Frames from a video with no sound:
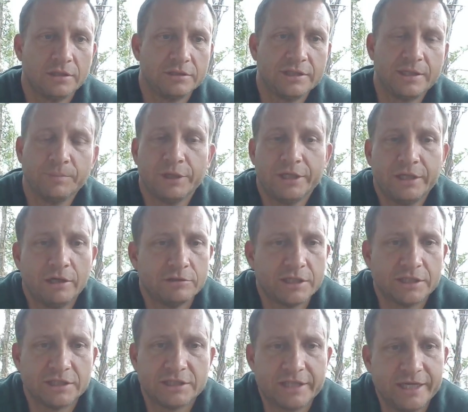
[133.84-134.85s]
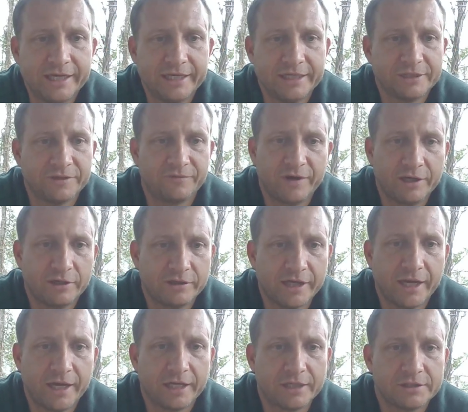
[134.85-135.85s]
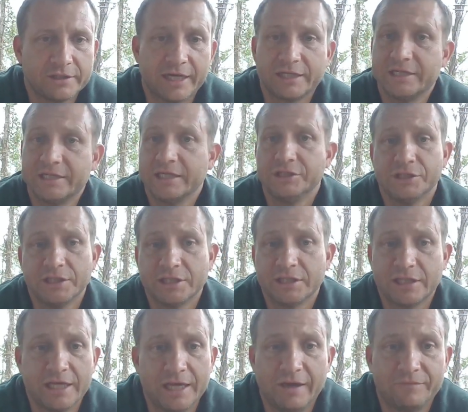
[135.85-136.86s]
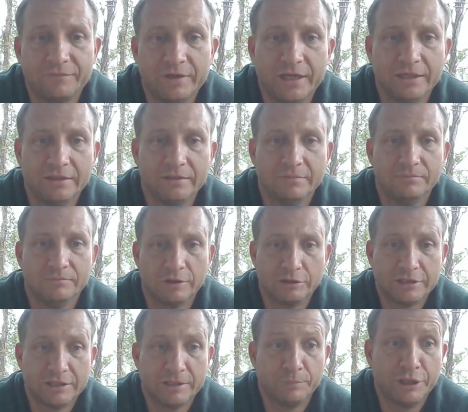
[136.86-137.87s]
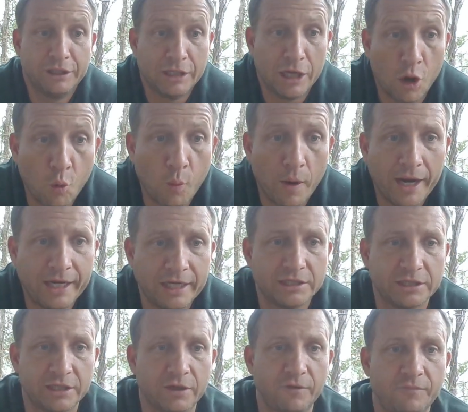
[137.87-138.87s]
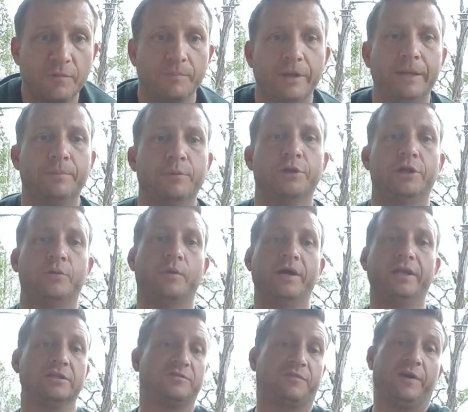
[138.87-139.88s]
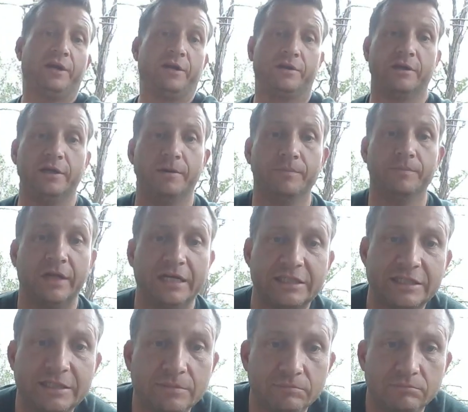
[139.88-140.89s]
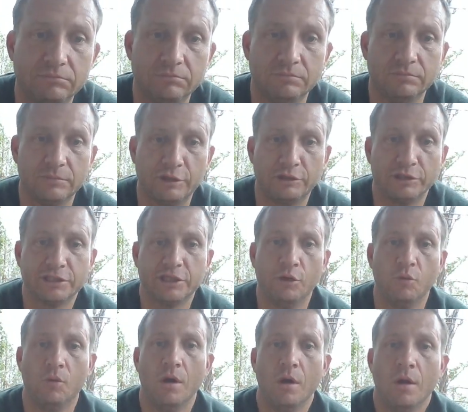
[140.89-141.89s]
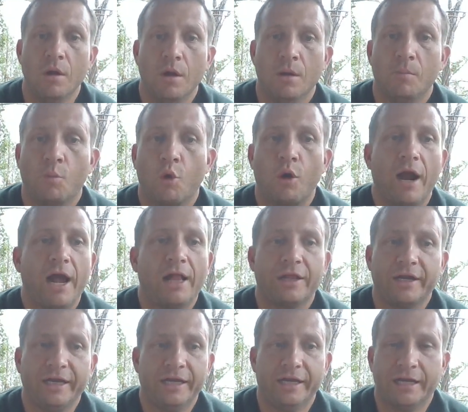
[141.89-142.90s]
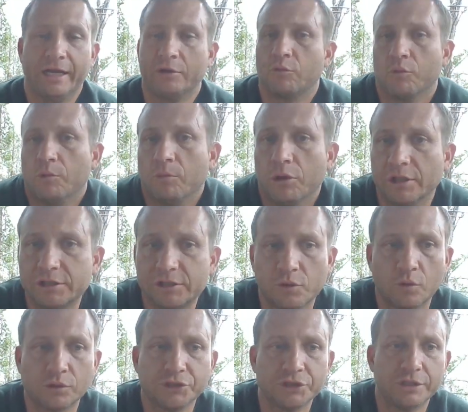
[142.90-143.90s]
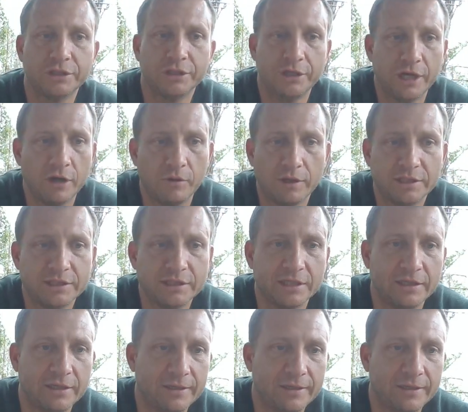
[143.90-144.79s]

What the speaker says: simply no such thing as a fair tax. Taxation is theft, and there's simply no way to steal from people in a way that's fair to them. There is no morality in equitable extortion. It's